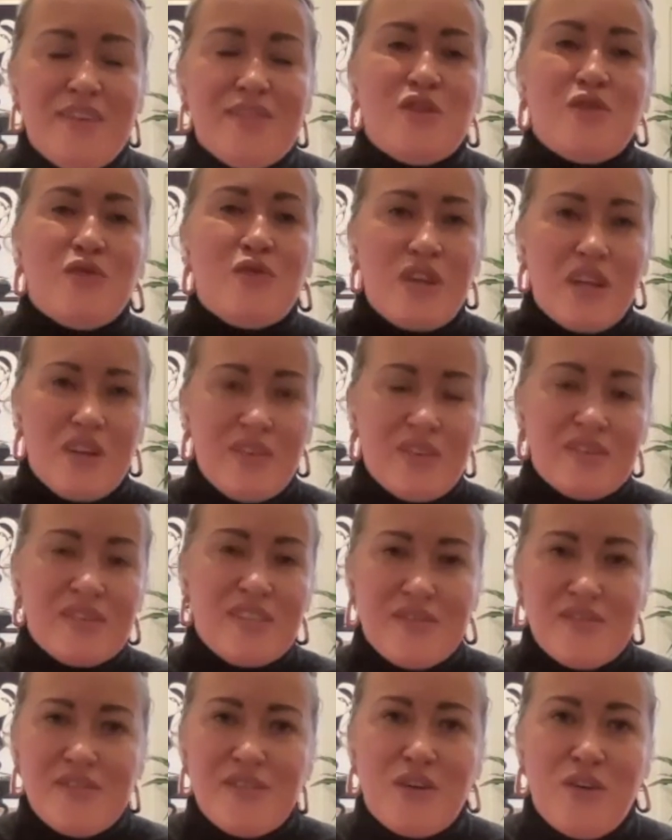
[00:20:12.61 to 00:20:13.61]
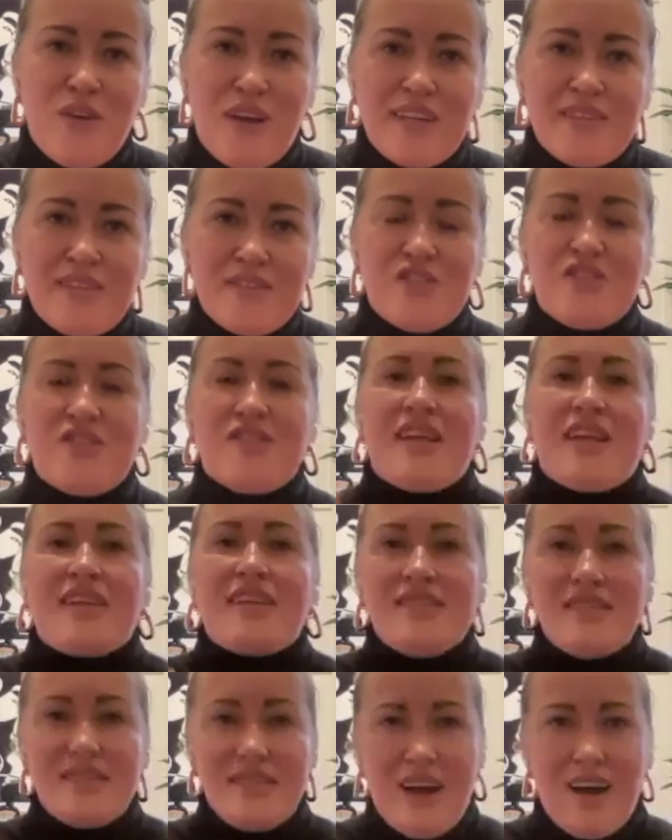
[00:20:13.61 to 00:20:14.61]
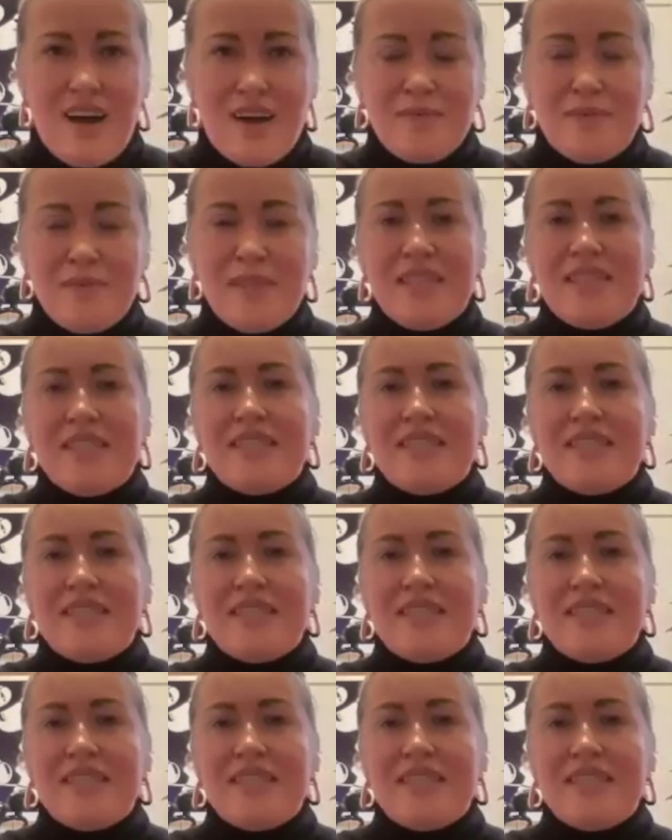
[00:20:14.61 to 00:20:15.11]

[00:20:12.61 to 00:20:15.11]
So if we give ourselves the grace, just like stop,